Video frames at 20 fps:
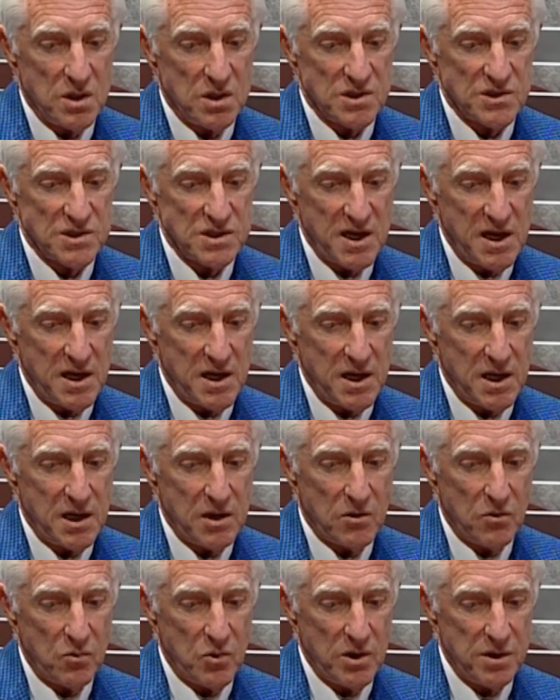
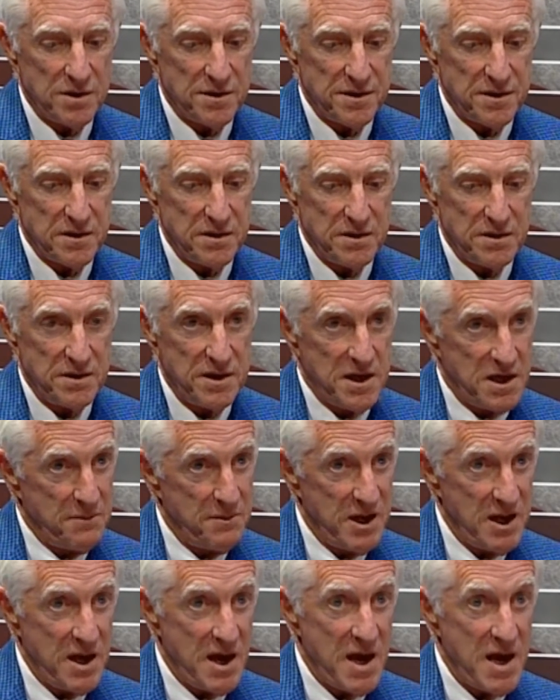standing with the
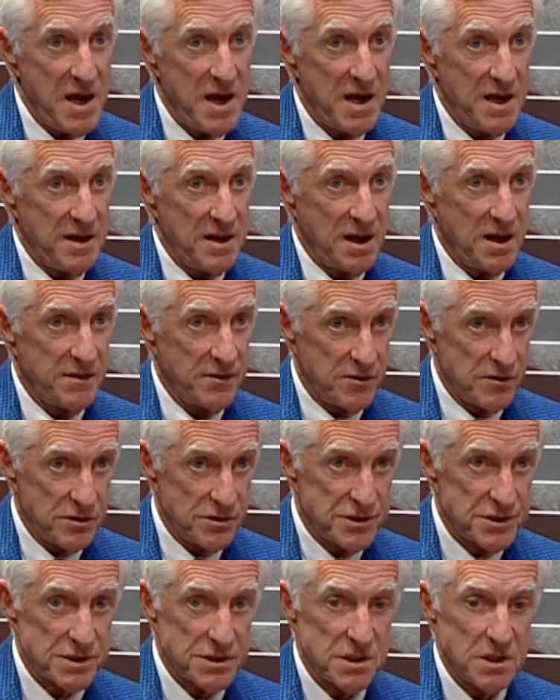MEA and
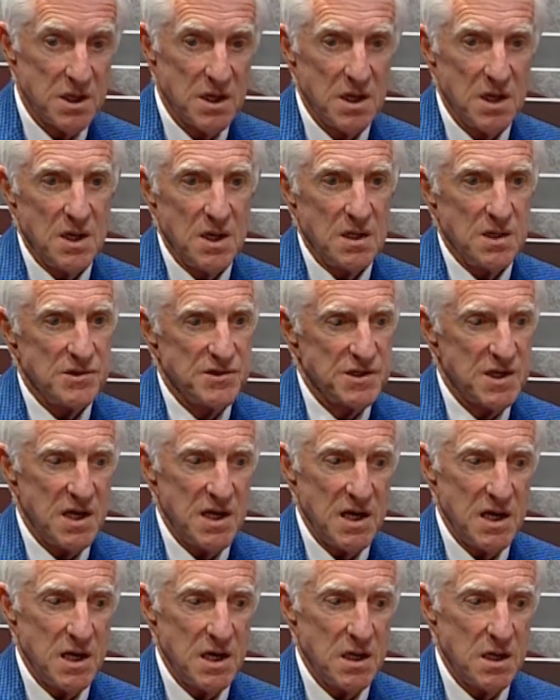others
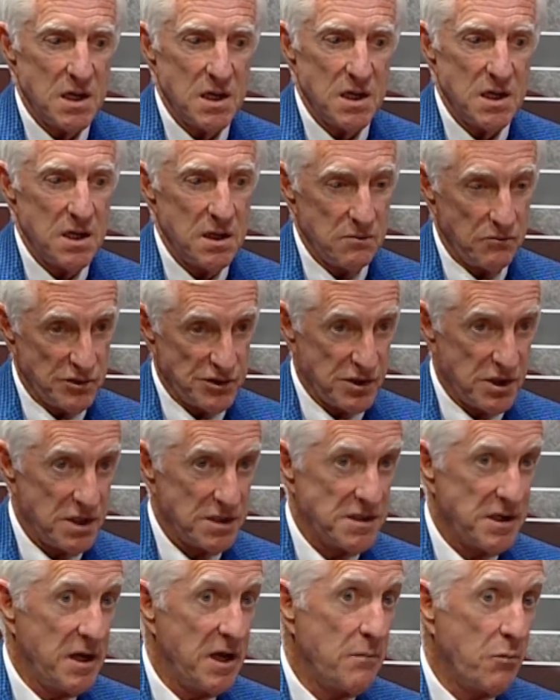saying it was
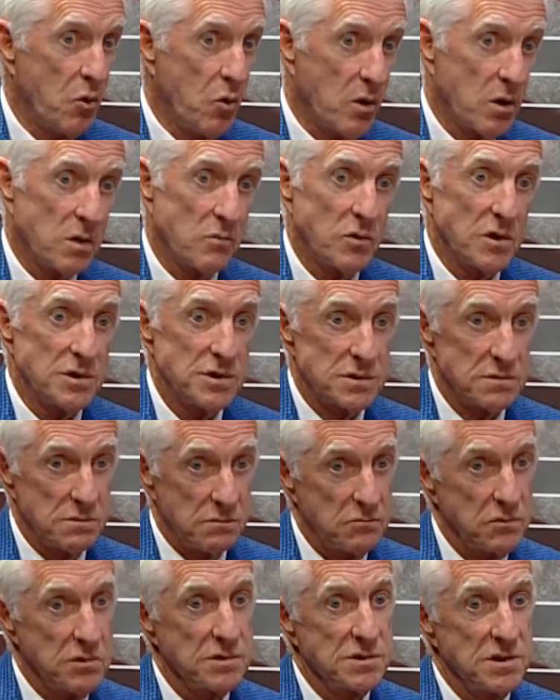on Tabor, which
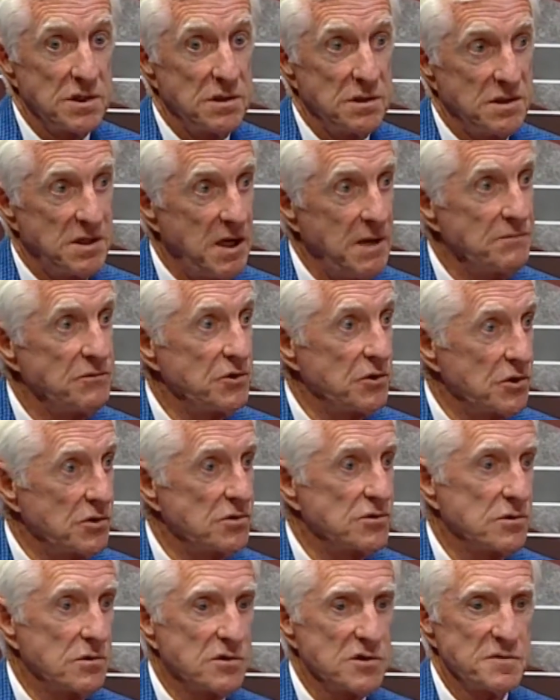was an attempt to
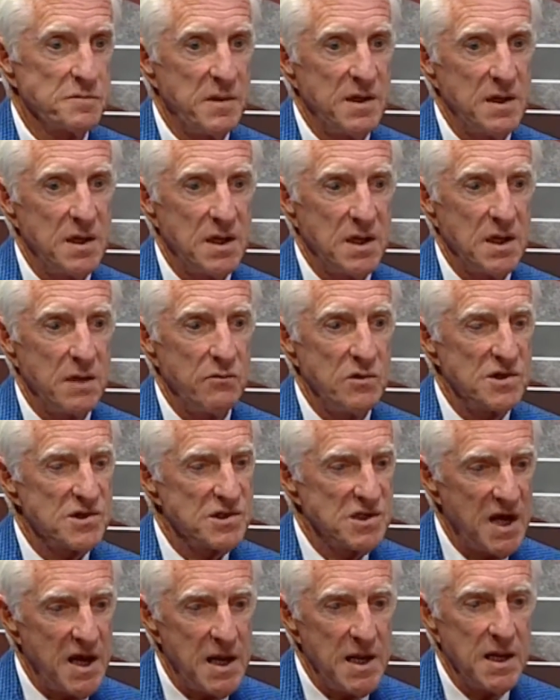control spending. And we were
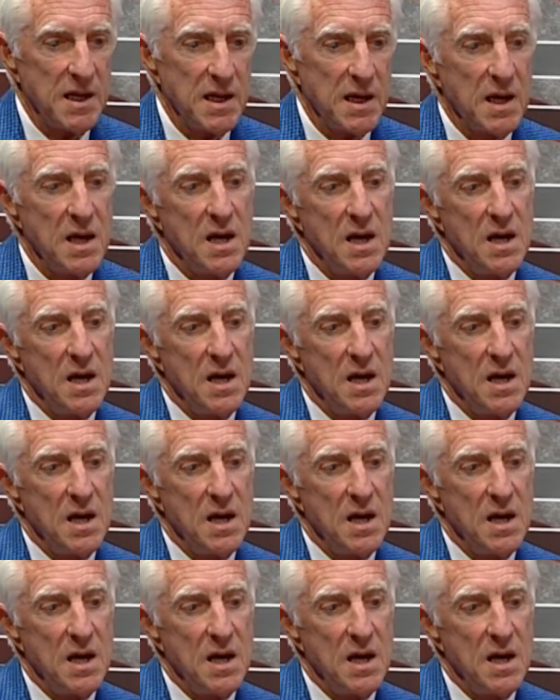standing